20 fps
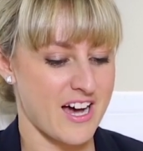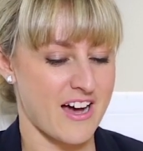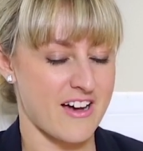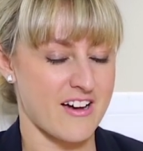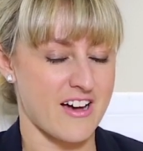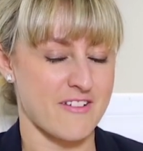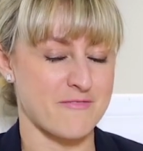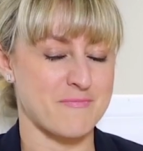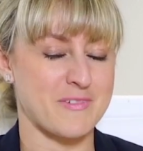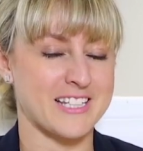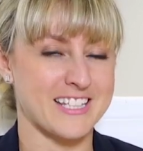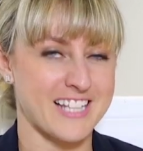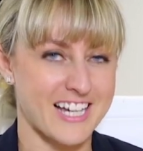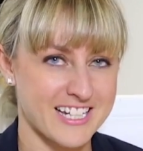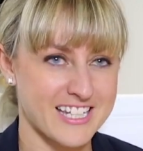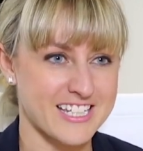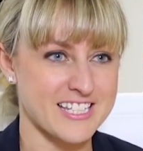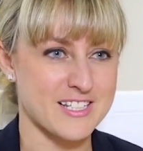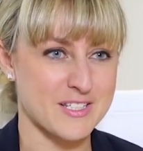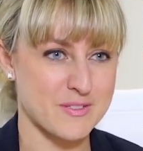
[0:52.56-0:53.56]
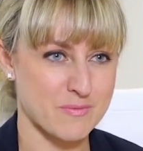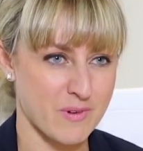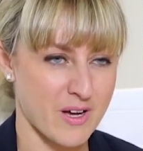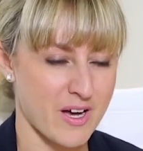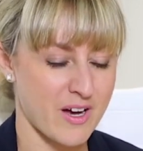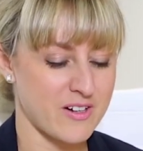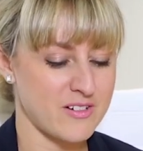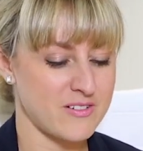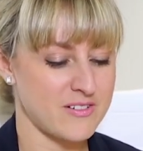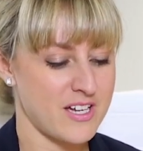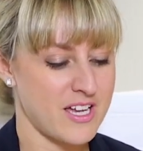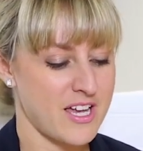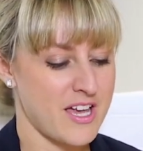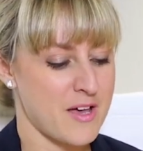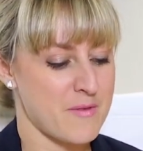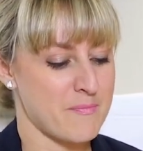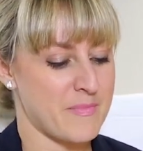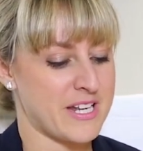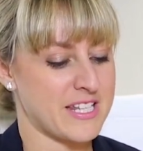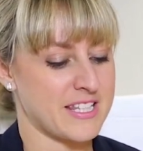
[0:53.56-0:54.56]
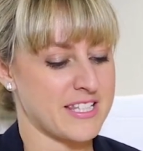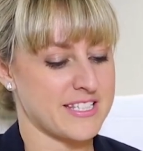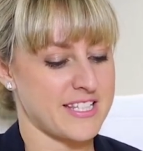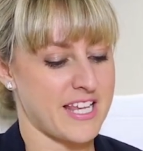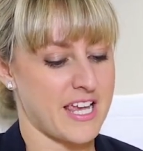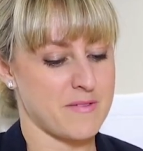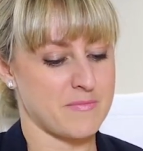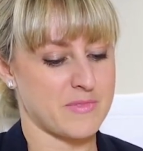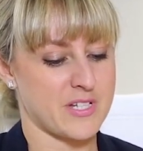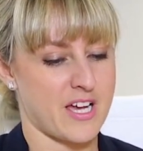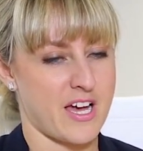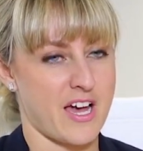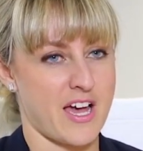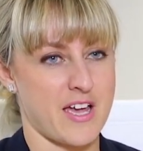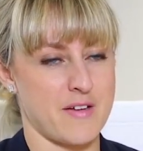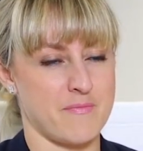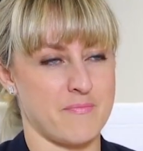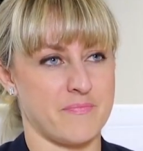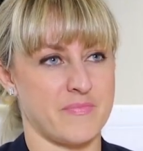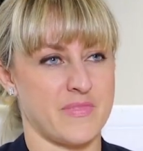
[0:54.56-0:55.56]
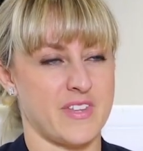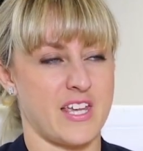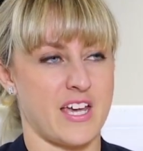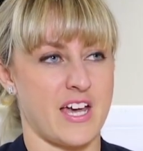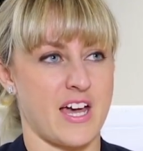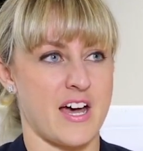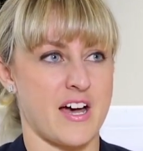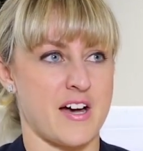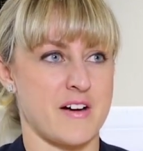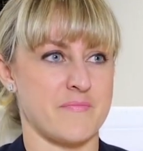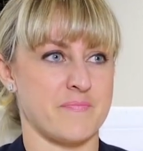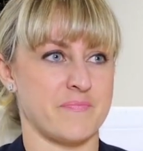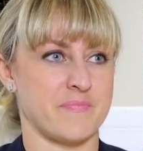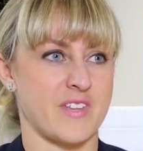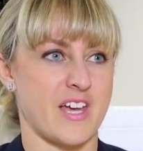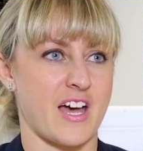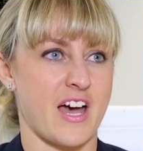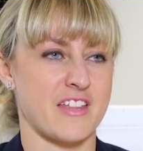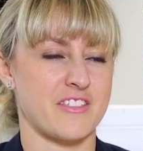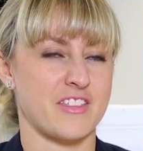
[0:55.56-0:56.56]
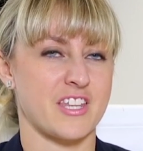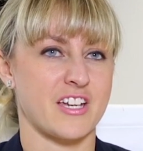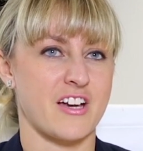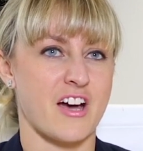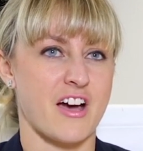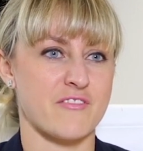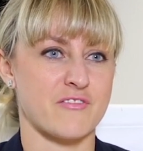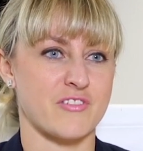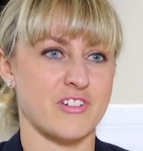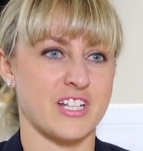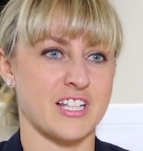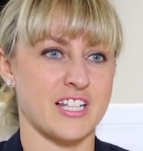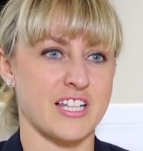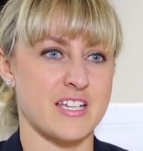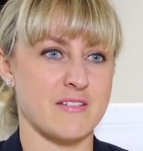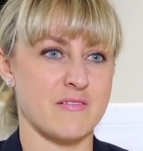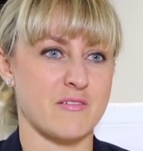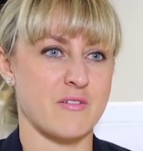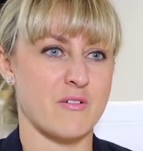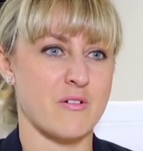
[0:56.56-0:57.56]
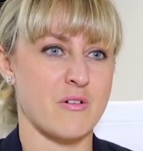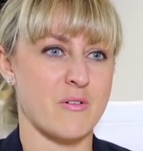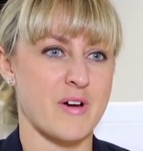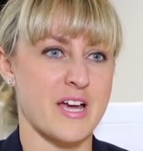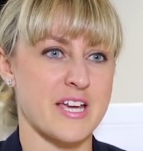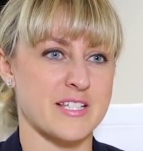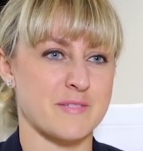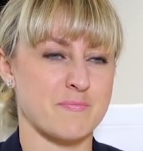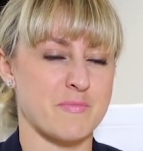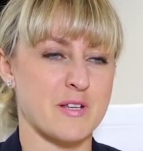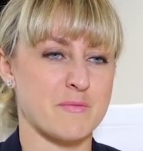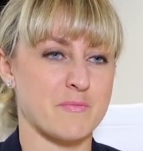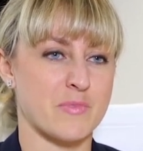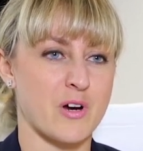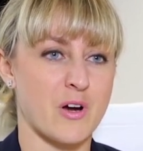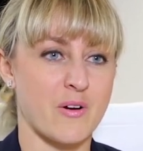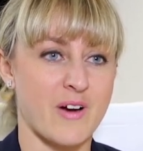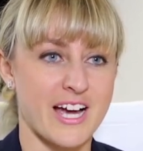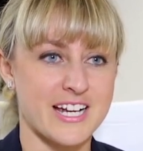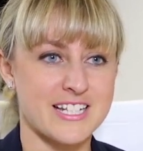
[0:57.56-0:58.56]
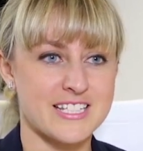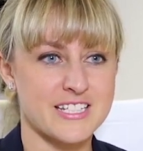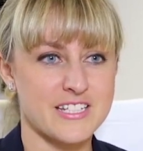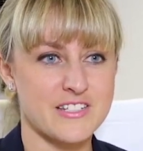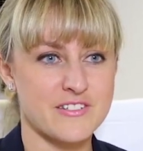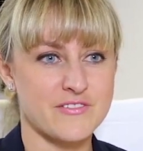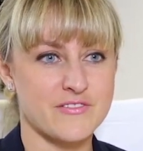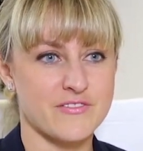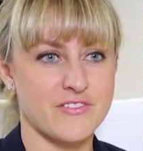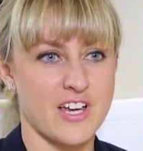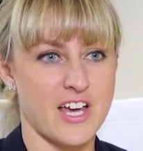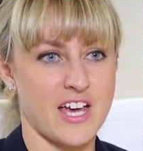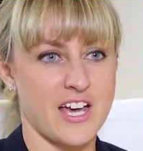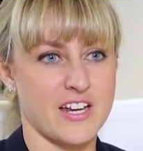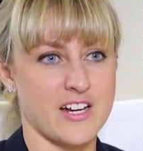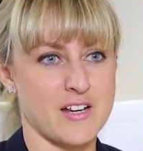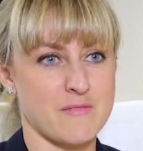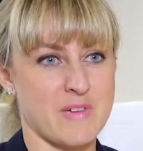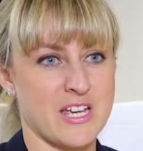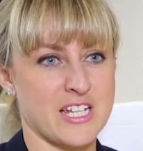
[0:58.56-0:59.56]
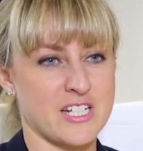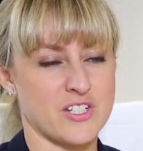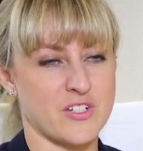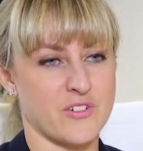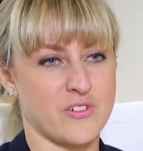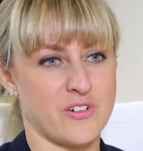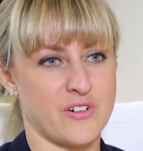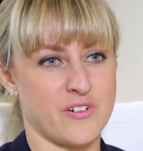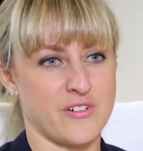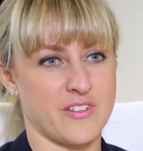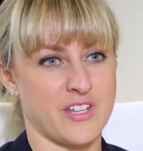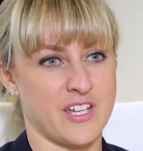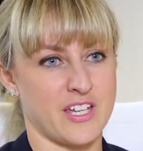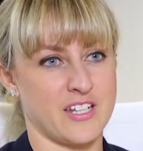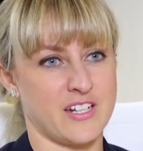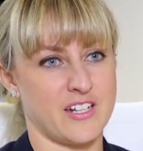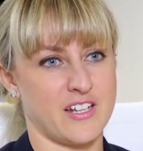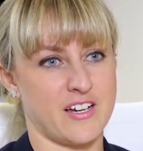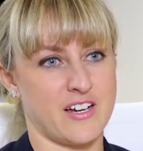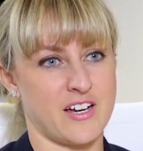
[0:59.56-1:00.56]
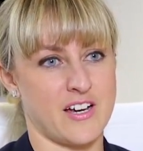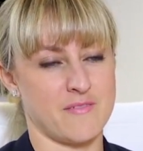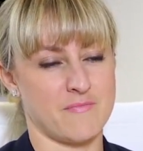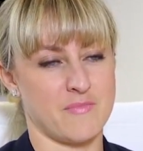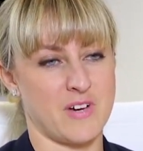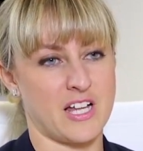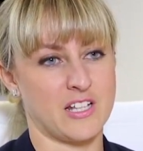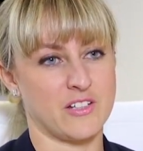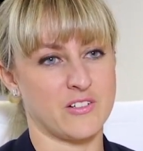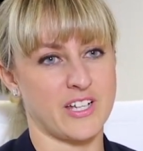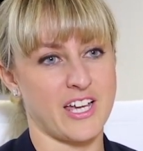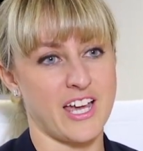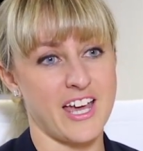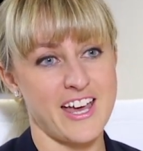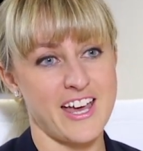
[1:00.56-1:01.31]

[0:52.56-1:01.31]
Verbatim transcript: I, have been lucky as well. But at the same time, um, I think I've really always been proactive and I make sure that um, I look